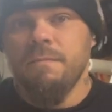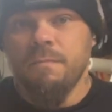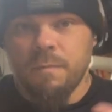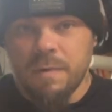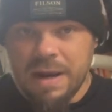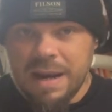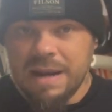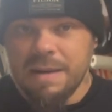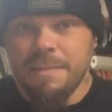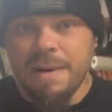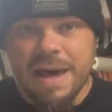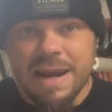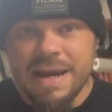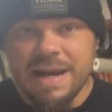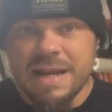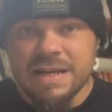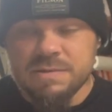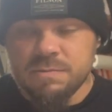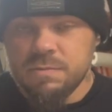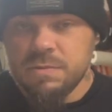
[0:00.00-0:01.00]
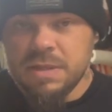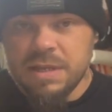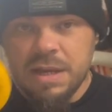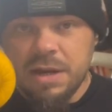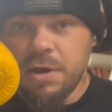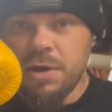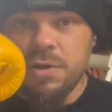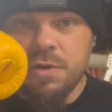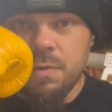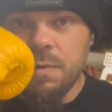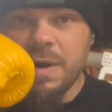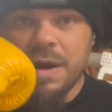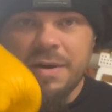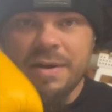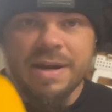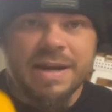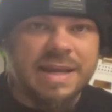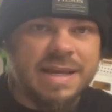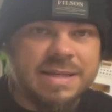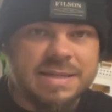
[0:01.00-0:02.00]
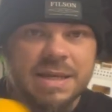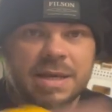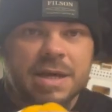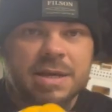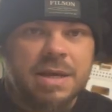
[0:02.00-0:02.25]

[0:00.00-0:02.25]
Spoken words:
When anybody that's near you wearing these,